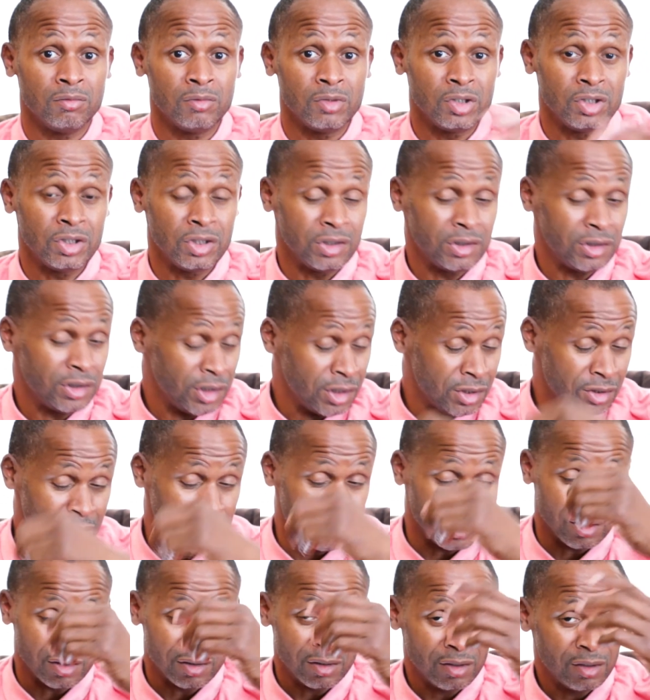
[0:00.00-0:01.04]
She's
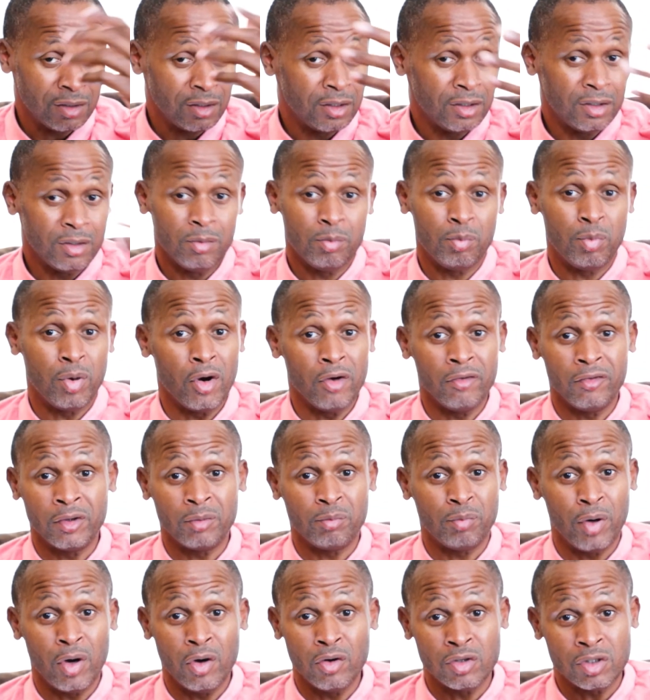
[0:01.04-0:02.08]
the
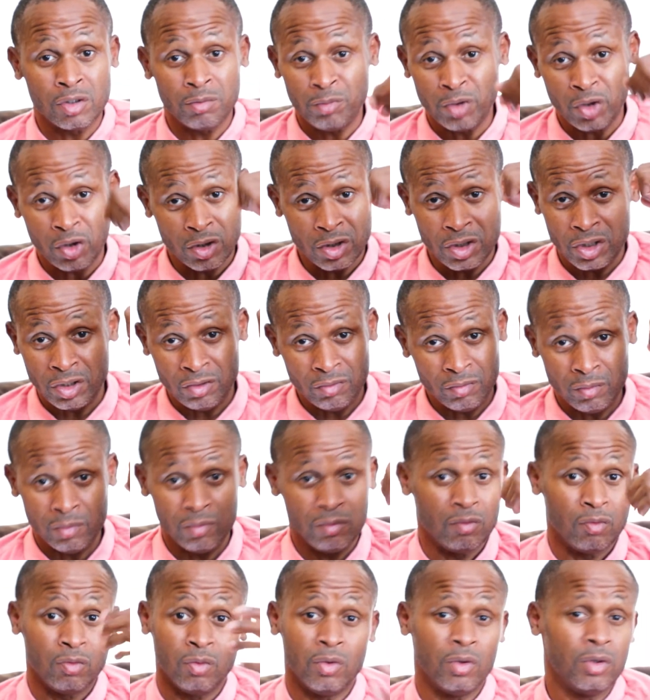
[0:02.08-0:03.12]
perfect person because she
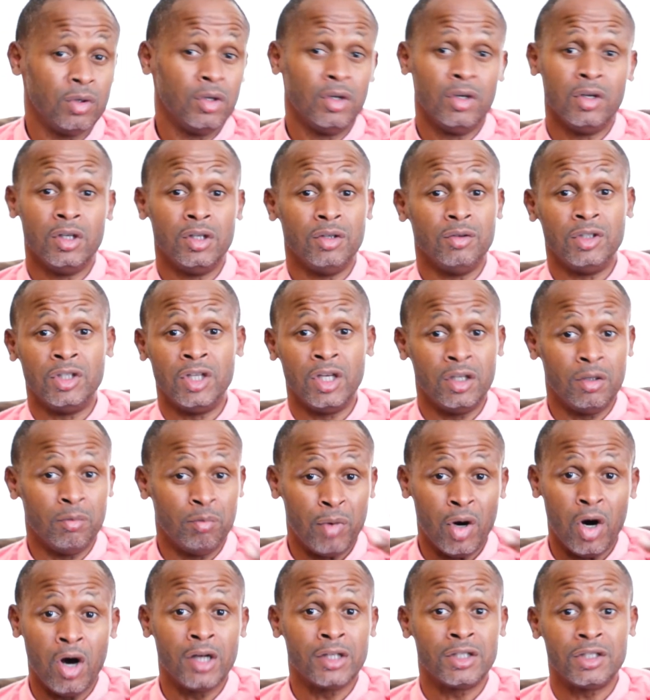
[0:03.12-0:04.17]
did the
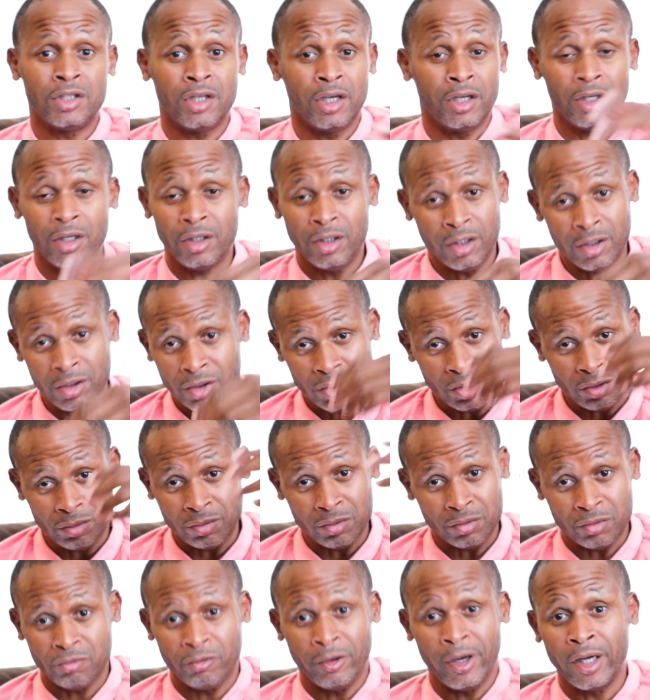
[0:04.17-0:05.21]
bartending and she
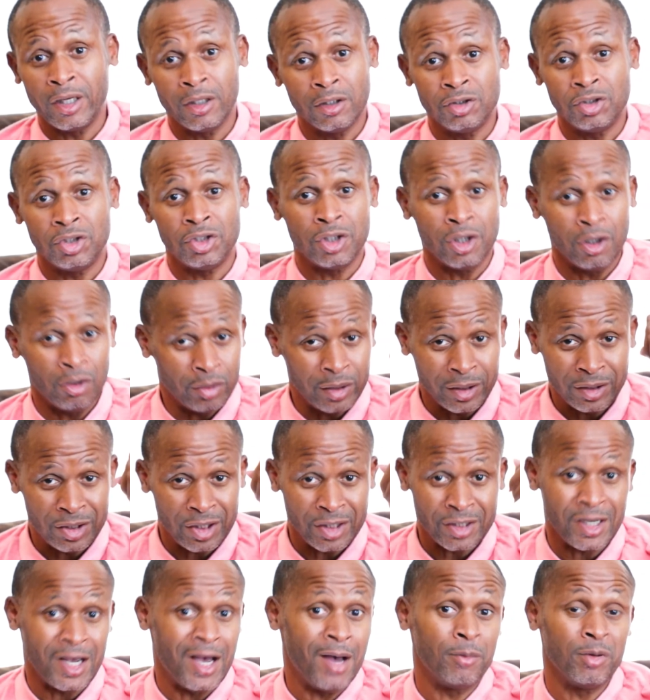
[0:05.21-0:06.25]
was a regular Joe that
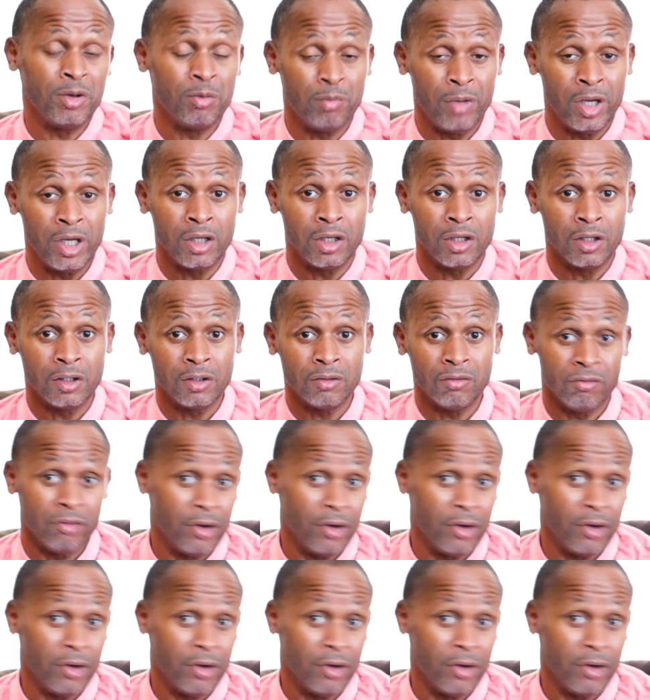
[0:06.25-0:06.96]
just happened to make it.